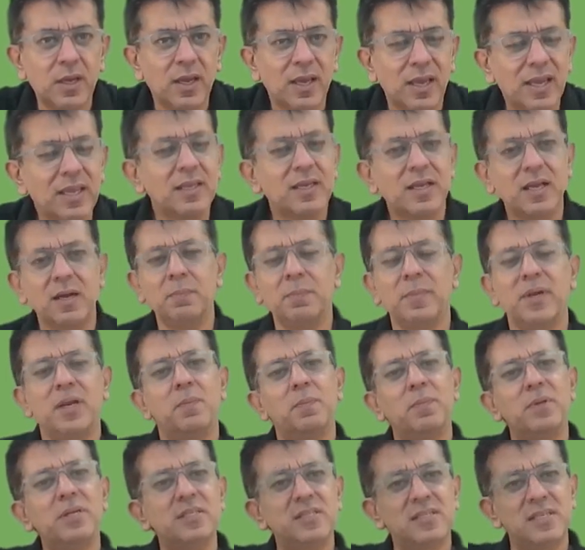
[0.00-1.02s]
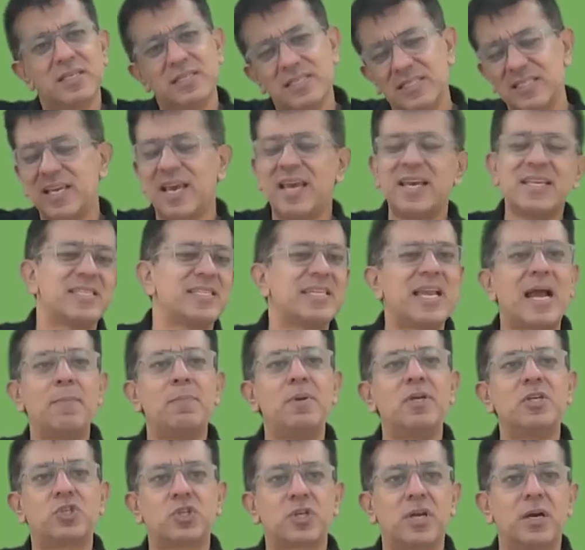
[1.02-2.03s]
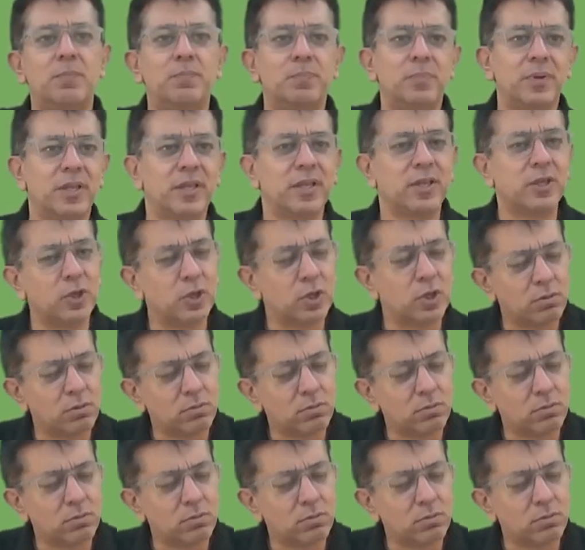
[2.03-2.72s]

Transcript: Incumbent means in established company.